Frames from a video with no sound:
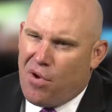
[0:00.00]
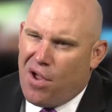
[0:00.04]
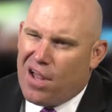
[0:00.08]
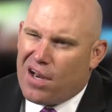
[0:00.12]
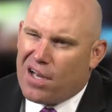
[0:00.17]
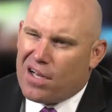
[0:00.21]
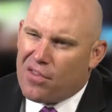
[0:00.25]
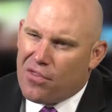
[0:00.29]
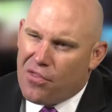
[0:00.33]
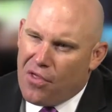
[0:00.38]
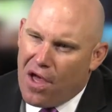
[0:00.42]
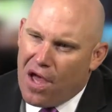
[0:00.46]

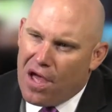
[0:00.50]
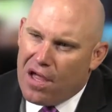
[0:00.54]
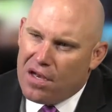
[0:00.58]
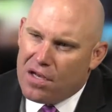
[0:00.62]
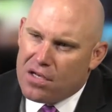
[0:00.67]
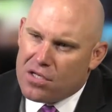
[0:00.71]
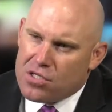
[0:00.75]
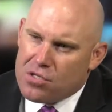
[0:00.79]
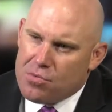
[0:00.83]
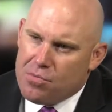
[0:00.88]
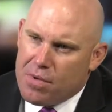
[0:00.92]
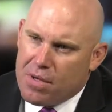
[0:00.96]
product
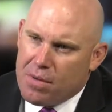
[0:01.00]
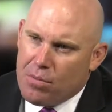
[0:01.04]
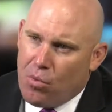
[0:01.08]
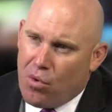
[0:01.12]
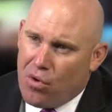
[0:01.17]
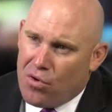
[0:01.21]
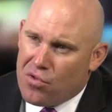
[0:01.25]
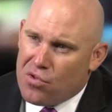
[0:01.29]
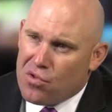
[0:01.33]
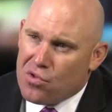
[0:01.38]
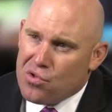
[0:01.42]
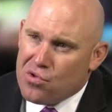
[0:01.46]
thought to be
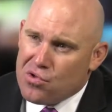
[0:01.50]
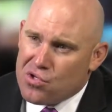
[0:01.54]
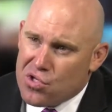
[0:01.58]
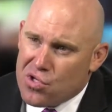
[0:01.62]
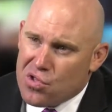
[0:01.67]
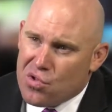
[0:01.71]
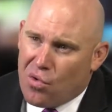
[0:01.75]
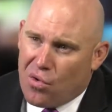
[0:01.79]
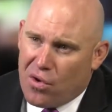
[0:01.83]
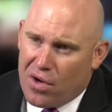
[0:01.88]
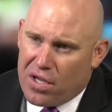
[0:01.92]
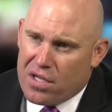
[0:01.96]
more
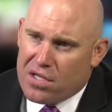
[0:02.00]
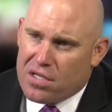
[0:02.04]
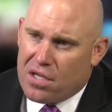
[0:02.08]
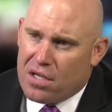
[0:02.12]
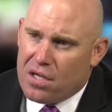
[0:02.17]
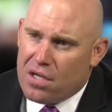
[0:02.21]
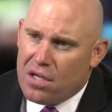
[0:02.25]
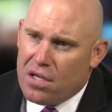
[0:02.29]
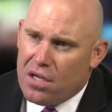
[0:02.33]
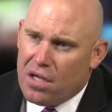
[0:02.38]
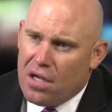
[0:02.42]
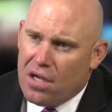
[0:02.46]
solutions
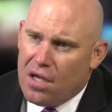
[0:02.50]
oriented.